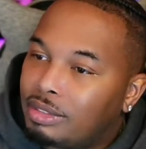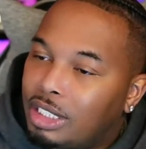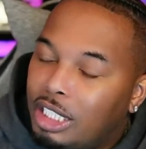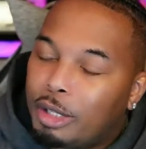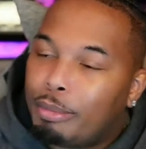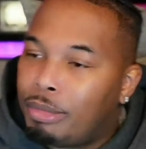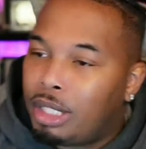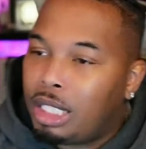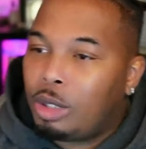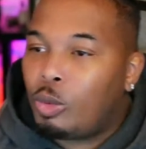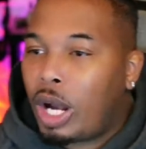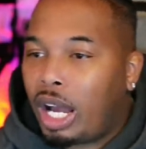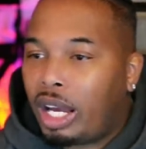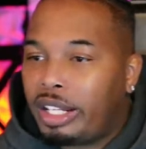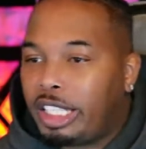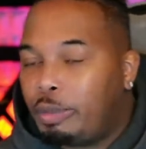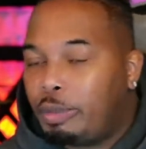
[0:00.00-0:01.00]

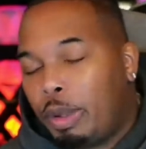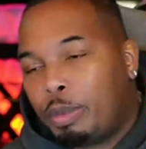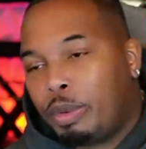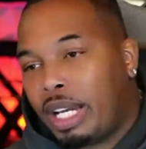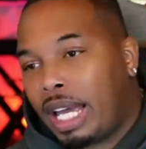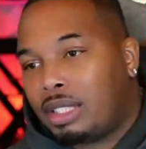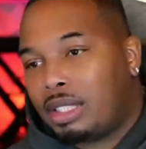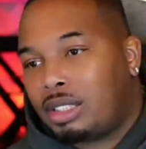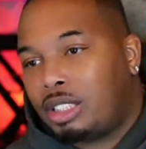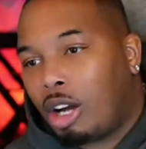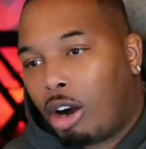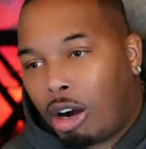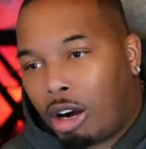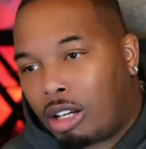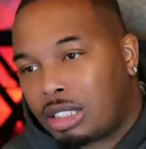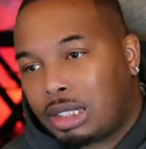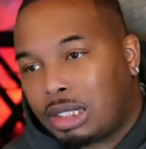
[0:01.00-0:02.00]
Meanwhile, these people got
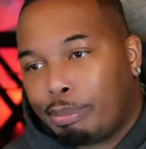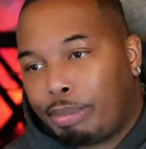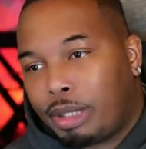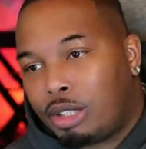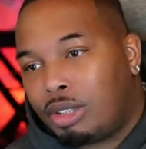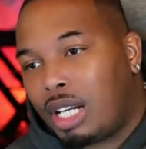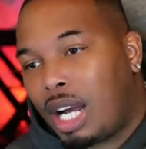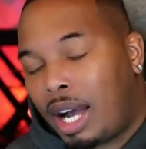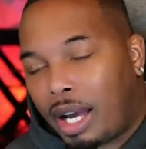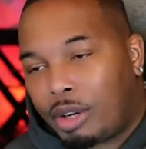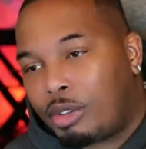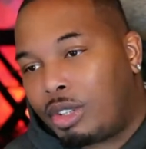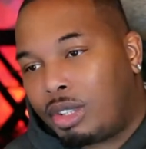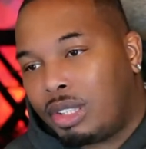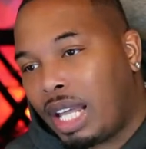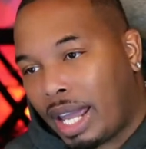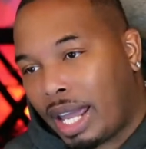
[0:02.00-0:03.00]
dogs and Bill Connor
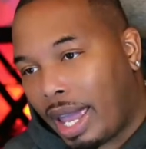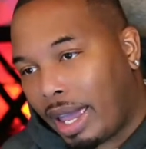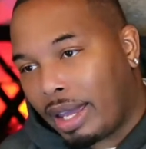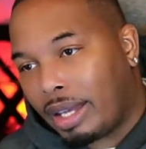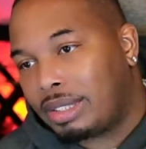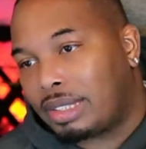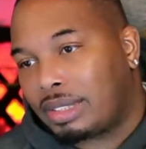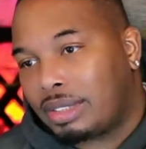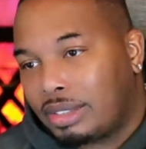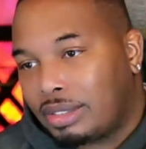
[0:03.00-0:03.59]
on their ass.